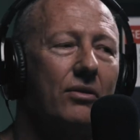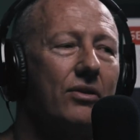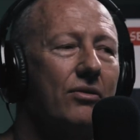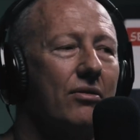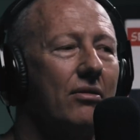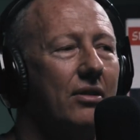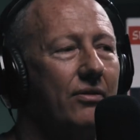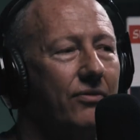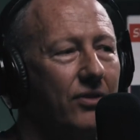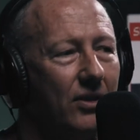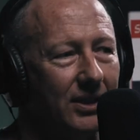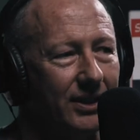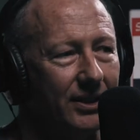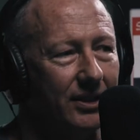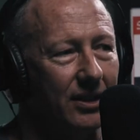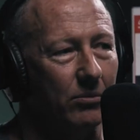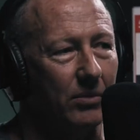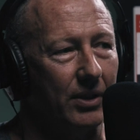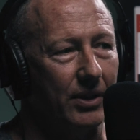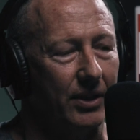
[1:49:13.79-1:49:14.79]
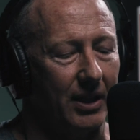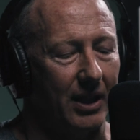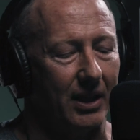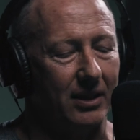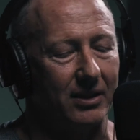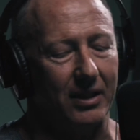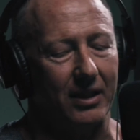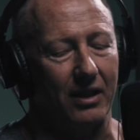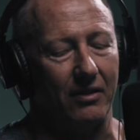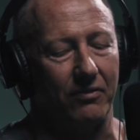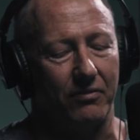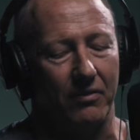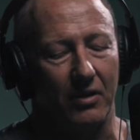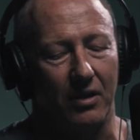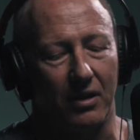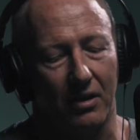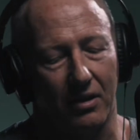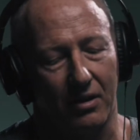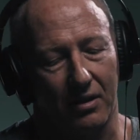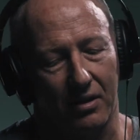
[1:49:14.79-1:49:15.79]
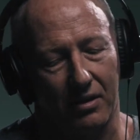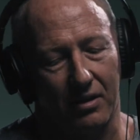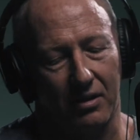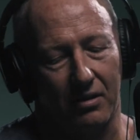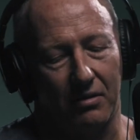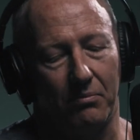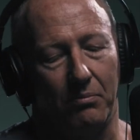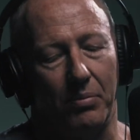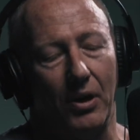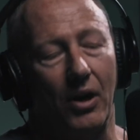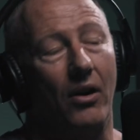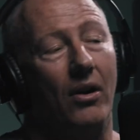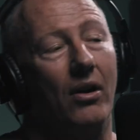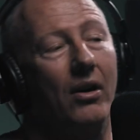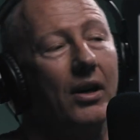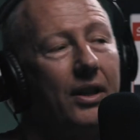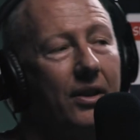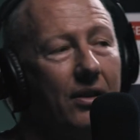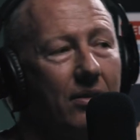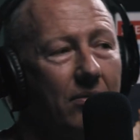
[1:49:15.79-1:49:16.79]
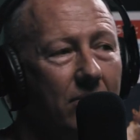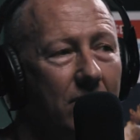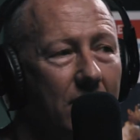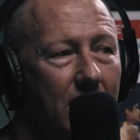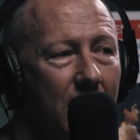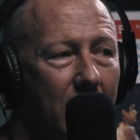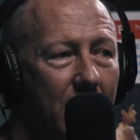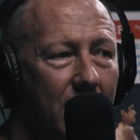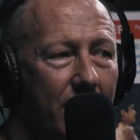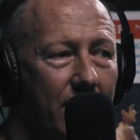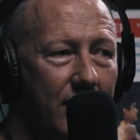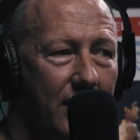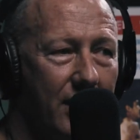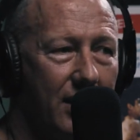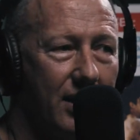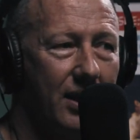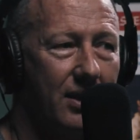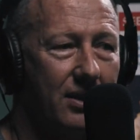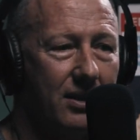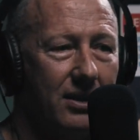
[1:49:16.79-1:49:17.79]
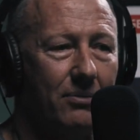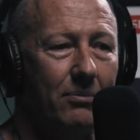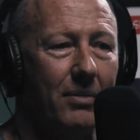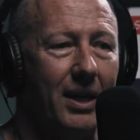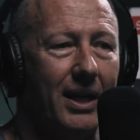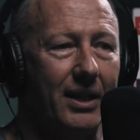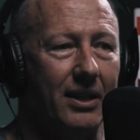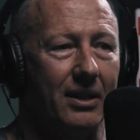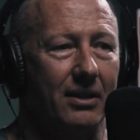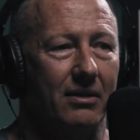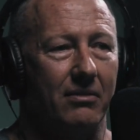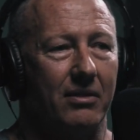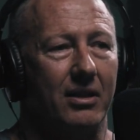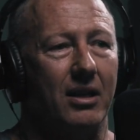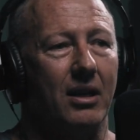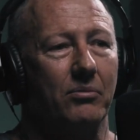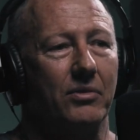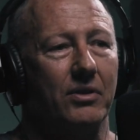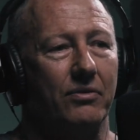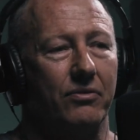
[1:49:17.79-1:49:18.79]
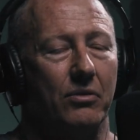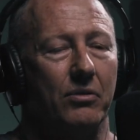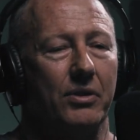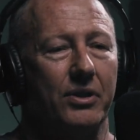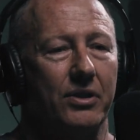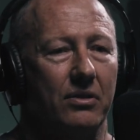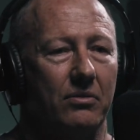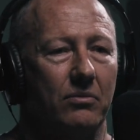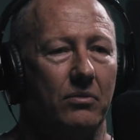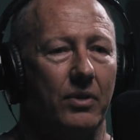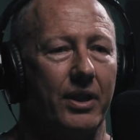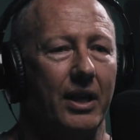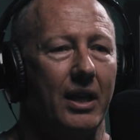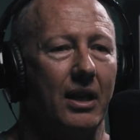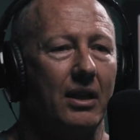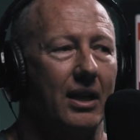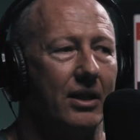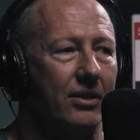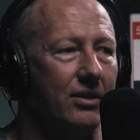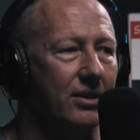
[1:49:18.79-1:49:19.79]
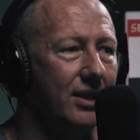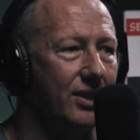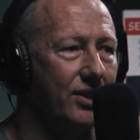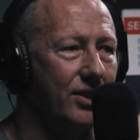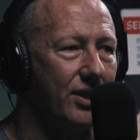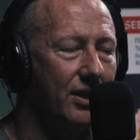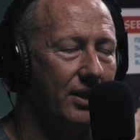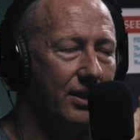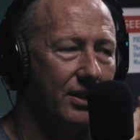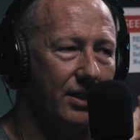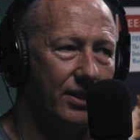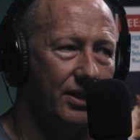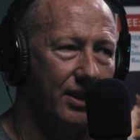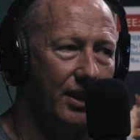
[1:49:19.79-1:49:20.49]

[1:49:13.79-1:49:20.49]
So it's trying to find someone that has enough behind them that can actually make it come to fruition without actually shutting it down.